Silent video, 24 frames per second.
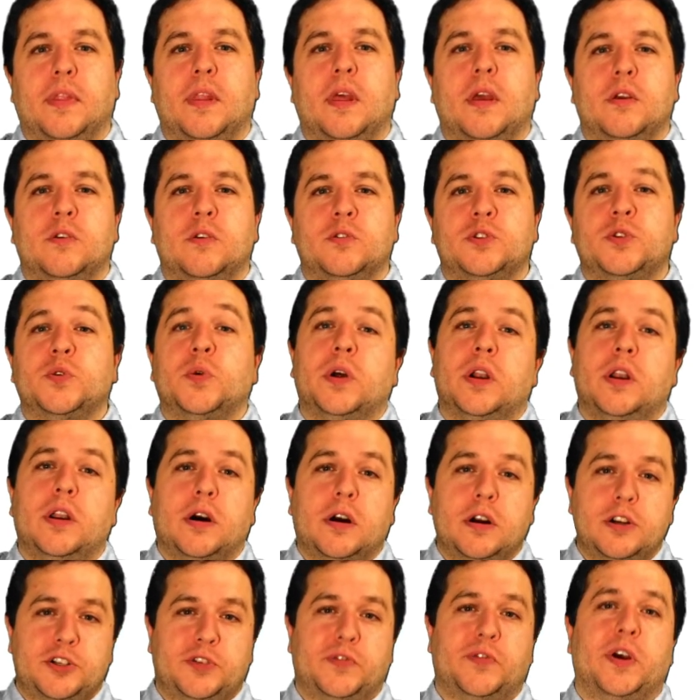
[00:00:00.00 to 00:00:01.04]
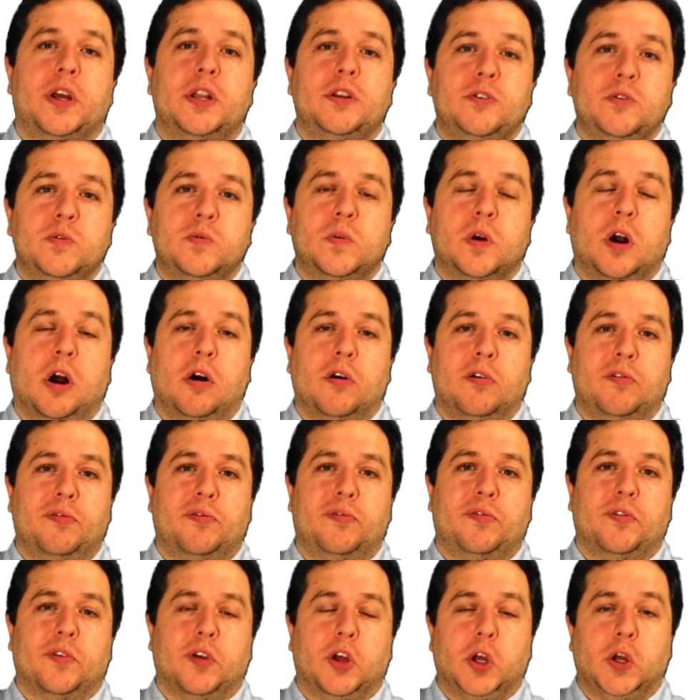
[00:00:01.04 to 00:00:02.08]
So a large value
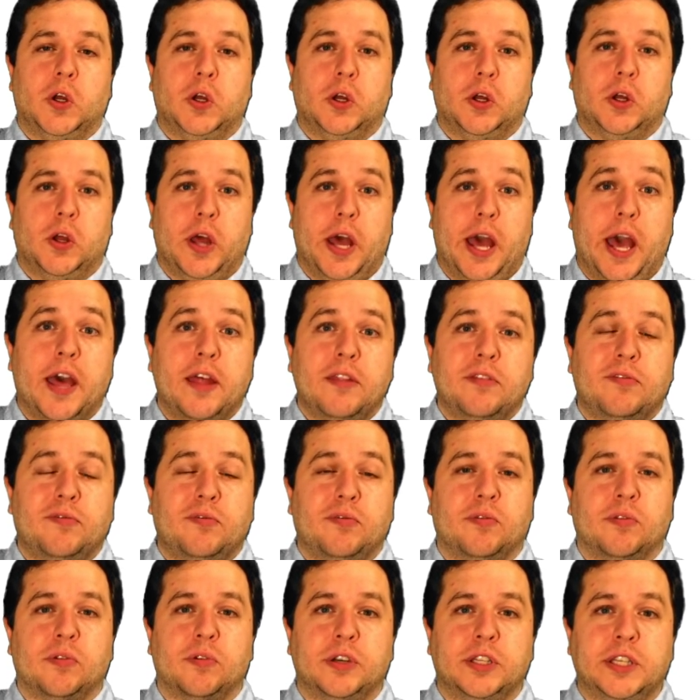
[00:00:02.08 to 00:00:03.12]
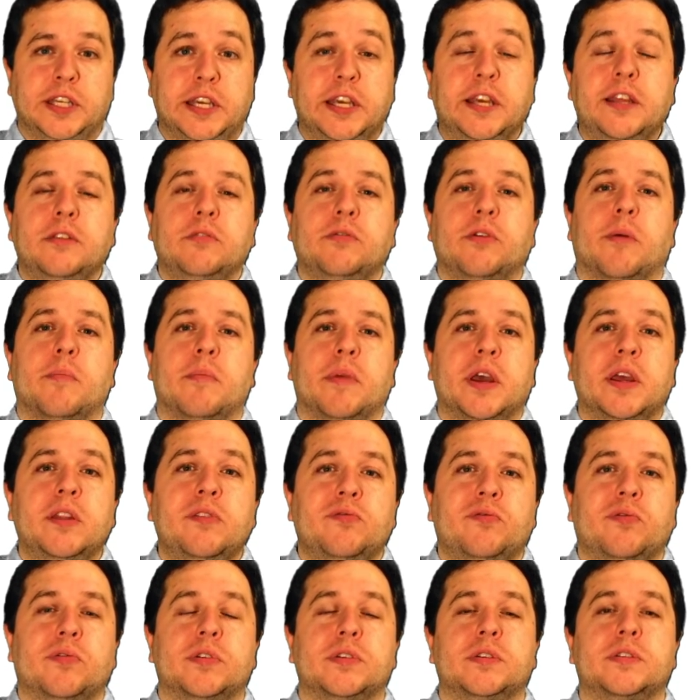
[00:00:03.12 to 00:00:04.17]
of n for the n-gram
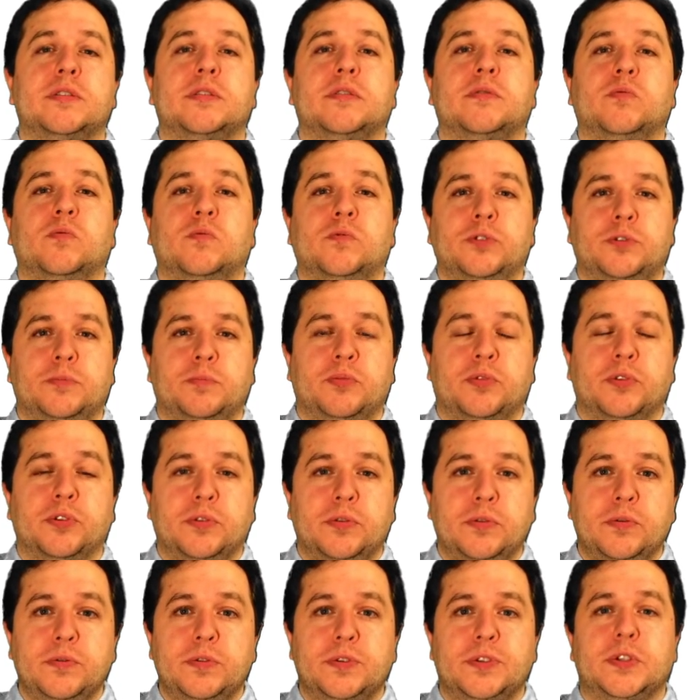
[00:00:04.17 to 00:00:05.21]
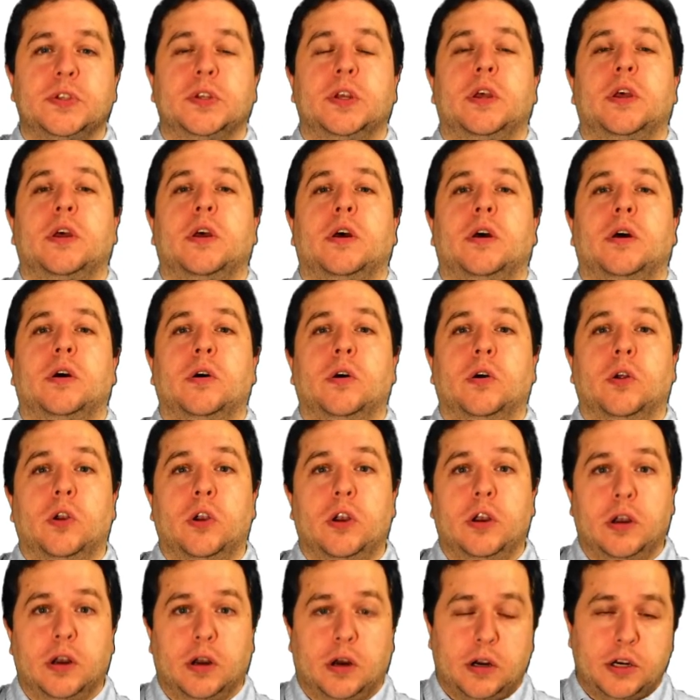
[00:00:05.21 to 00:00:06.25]
inference would produce a
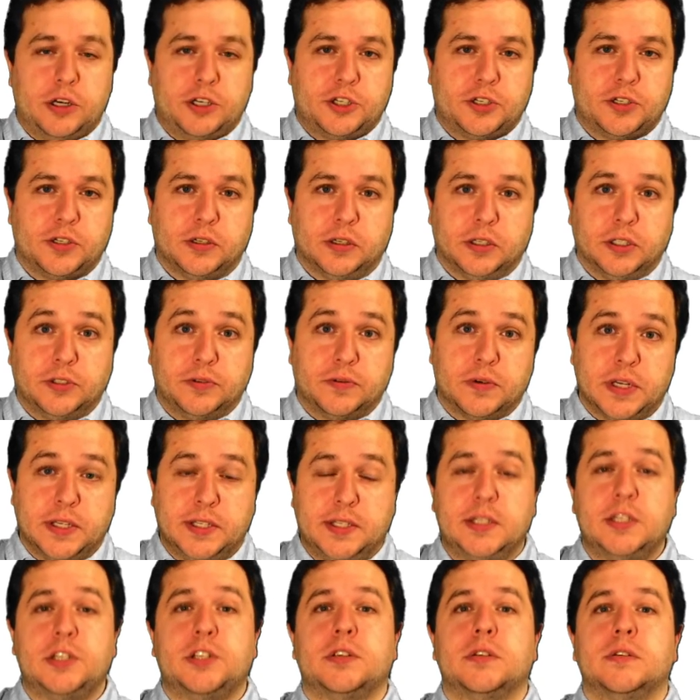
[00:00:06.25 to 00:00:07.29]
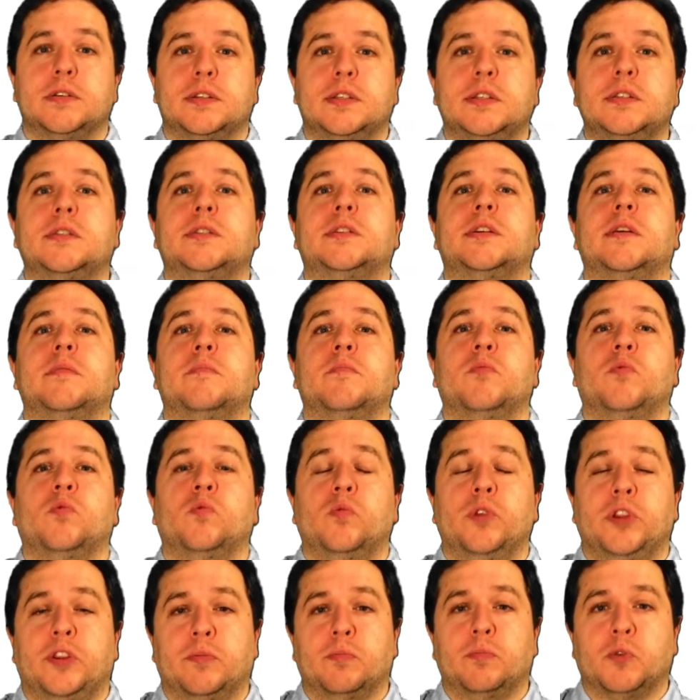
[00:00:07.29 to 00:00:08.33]
large transition system
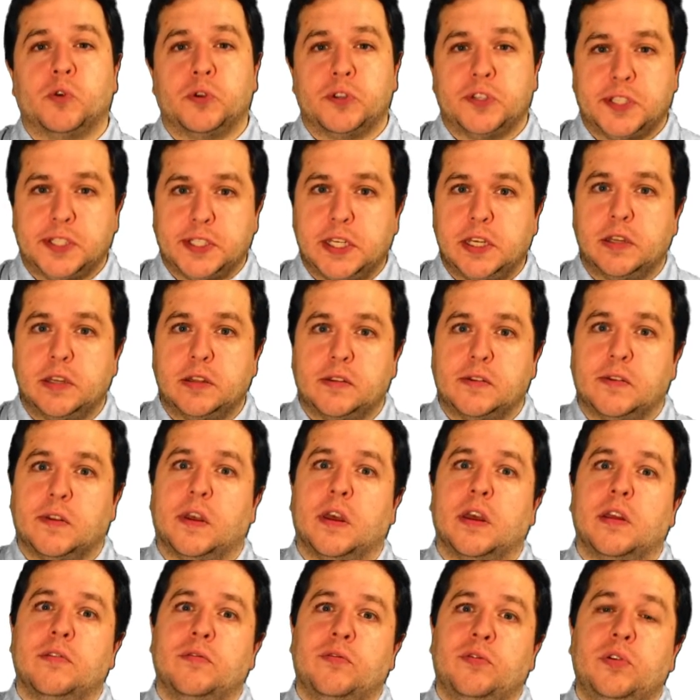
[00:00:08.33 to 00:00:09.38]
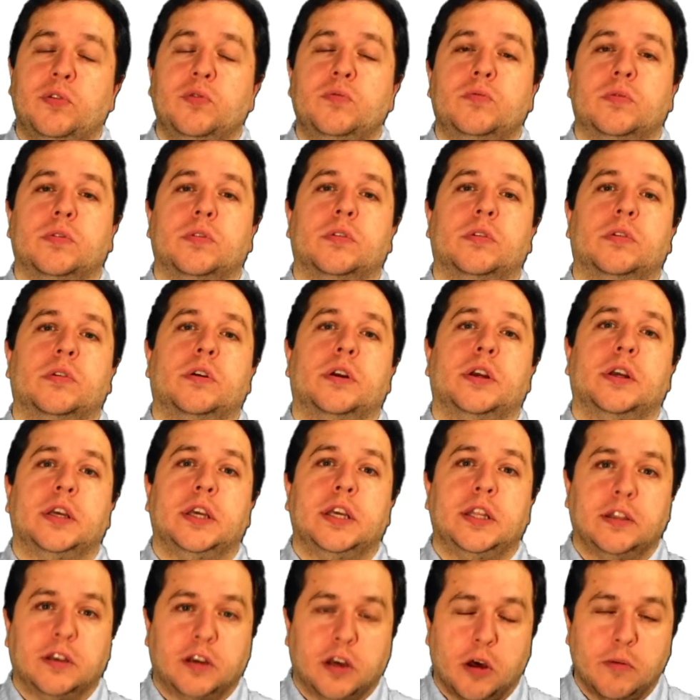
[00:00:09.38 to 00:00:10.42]
with more state and fewer
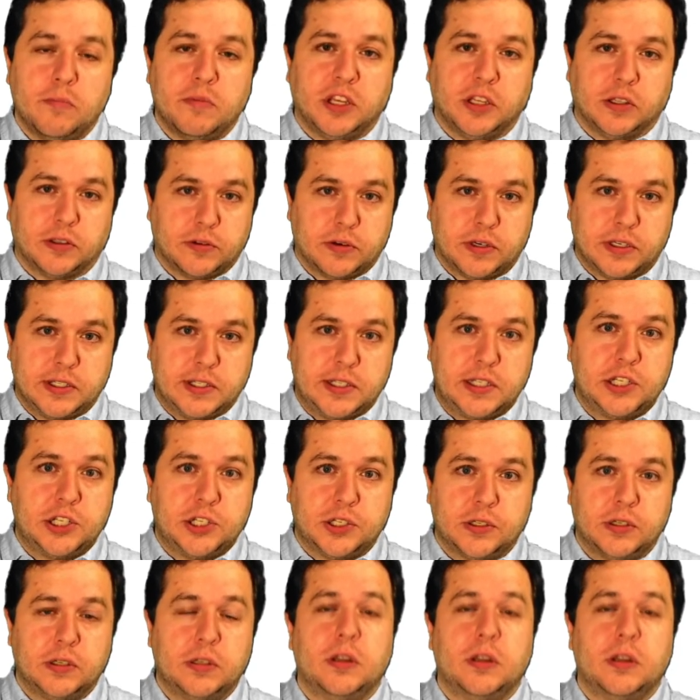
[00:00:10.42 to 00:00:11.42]
incoming transition,